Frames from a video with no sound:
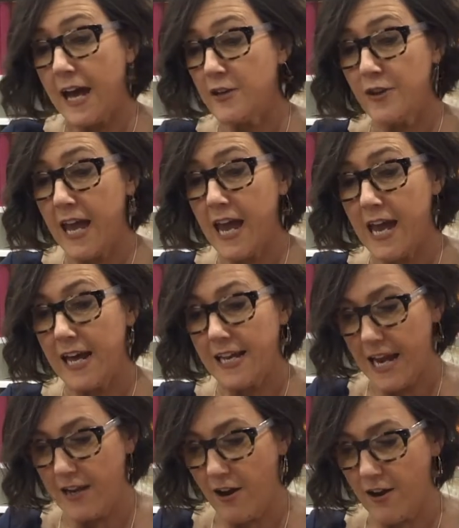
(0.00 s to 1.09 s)
yeah, you
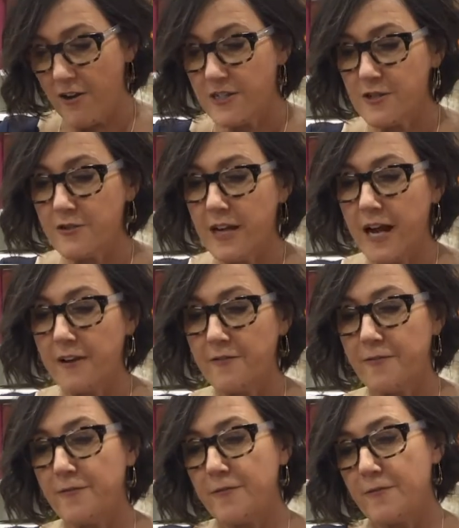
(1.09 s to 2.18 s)
can. And also
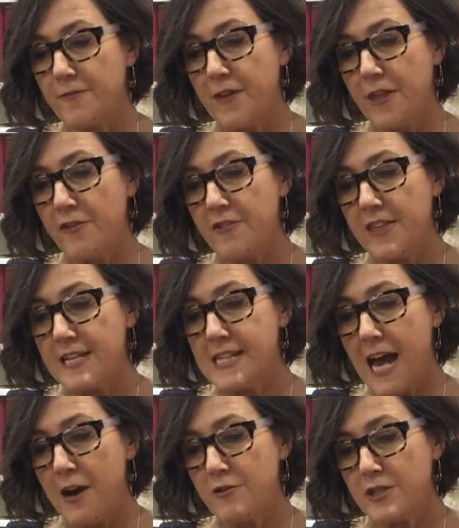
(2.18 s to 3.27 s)
kind of feather
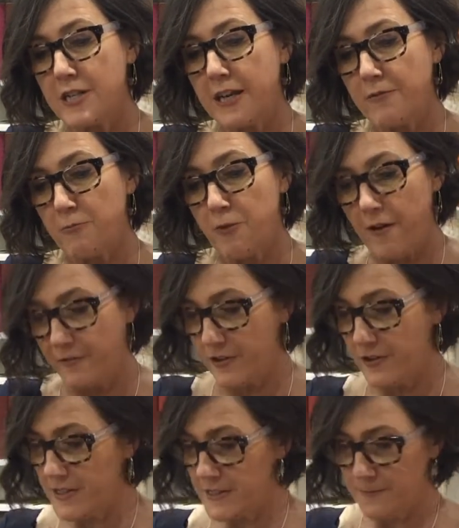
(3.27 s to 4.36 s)
these out to give them
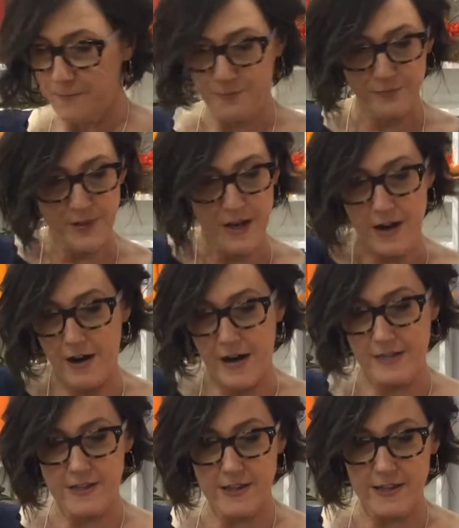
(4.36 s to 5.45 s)
ruffles.
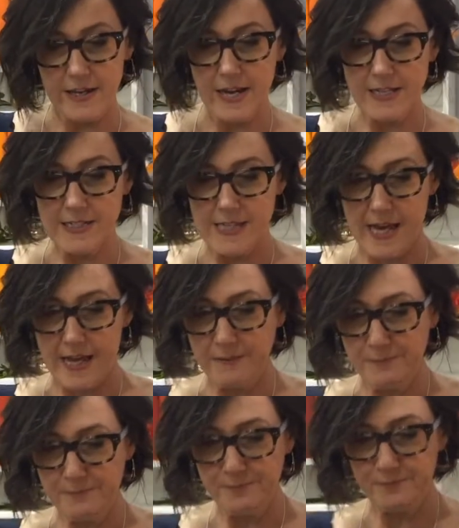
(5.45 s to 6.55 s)
All right, so then the next
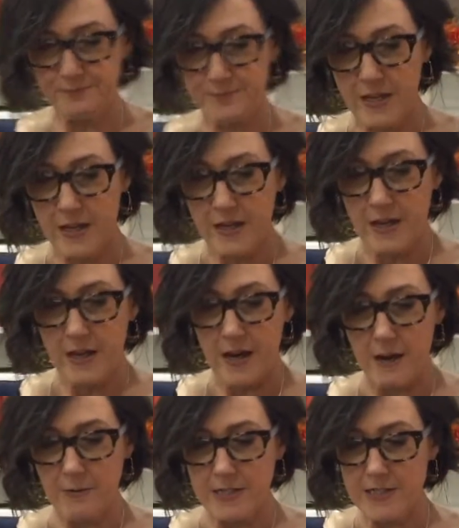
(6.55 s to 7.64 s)
thing,
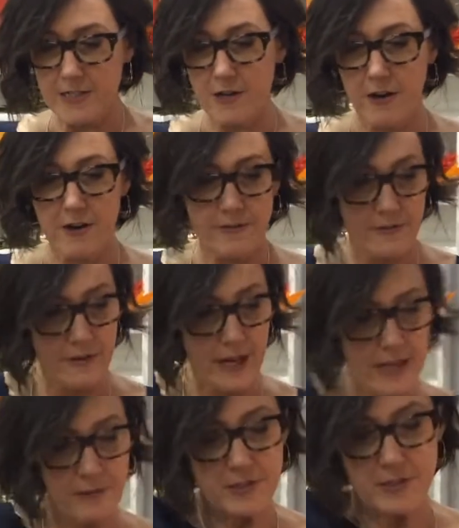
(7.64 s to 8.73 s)
I'm going to start,
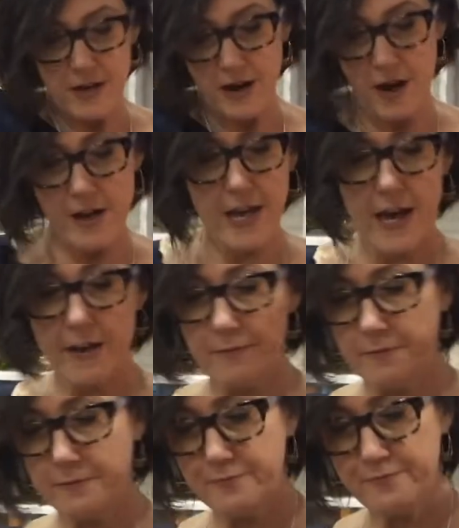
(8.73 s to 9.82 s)
that one's not hot yet.